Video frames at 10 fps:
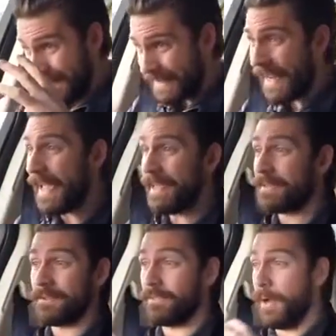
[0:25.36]
today
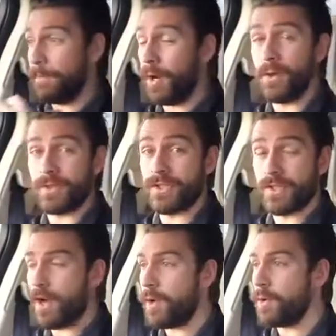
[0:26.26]
has approached
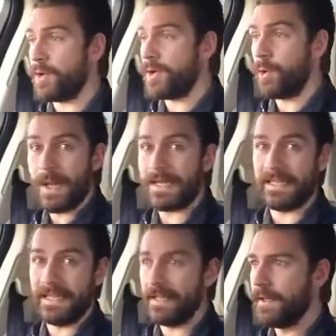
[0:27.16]
so
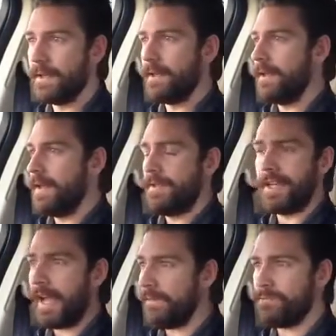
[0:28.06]
quickly
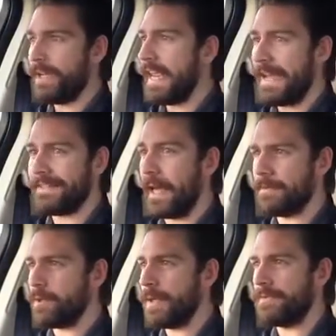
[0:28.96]
that I haven't really had
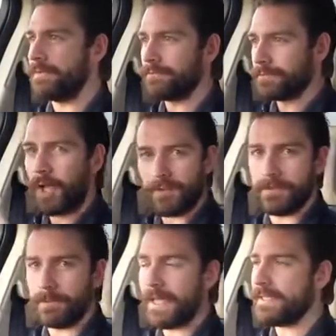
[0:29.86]
time to even
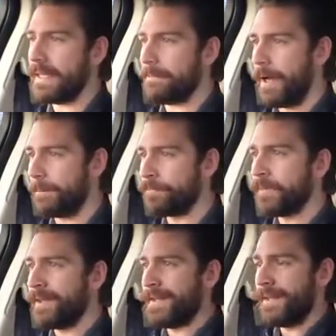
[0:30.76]
contemplate it, but
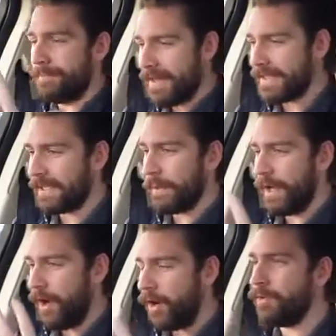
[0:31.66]
basically we
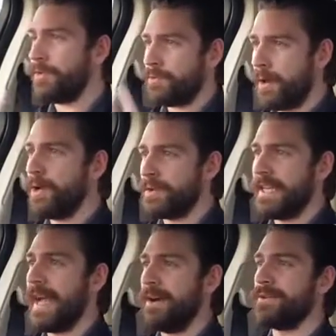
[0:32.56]
are on the road
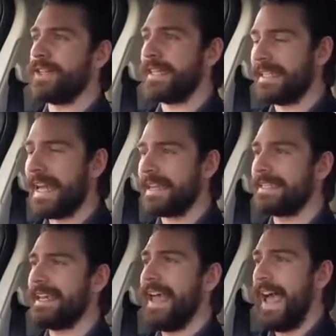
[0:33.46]
now to
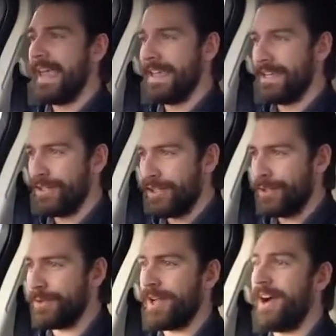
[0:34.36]
collect a
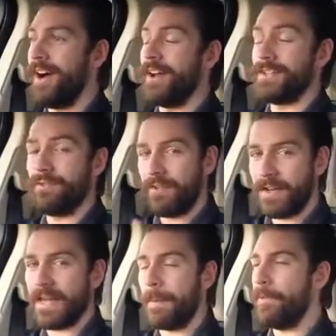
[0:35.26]
new car, and you'll
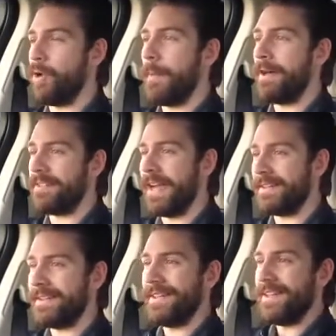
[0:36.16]
find out more about
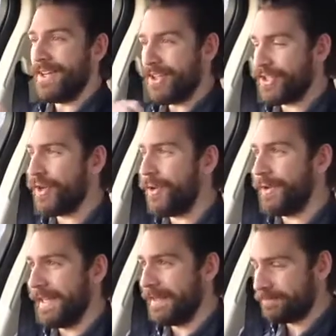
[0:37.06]
that
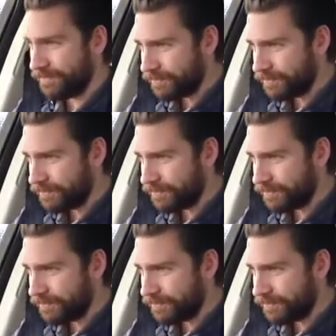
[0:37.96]
shortly.